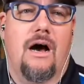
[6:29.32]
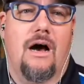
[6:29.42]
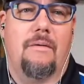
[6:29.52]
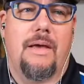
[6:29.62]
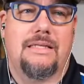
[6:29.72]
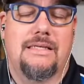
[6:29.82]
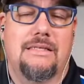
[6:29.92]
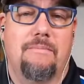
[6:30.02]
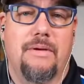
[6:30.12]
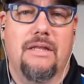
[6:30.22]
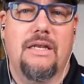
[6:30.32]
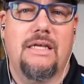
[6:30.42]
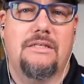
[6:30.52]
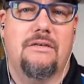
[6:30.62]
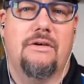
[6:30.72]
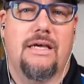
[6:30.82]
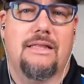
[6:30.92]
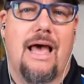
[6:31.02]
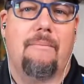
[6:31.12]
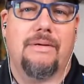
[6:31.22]
It's his ability to
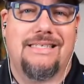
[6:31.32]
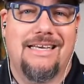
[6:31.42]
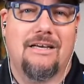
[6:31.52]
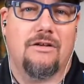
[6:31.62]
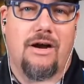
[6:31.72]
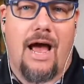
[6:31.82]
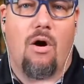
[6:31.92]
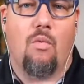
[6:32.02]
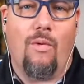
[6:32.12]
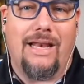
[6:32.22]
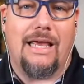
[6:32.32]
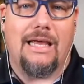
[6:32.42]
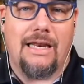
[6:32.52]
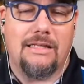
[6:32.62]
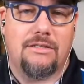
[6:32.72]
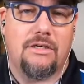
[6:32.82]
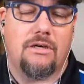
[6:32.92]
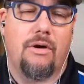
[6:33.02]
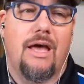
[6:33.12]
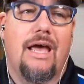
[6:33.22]
hit that particular out when he needs
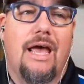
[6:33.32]
to.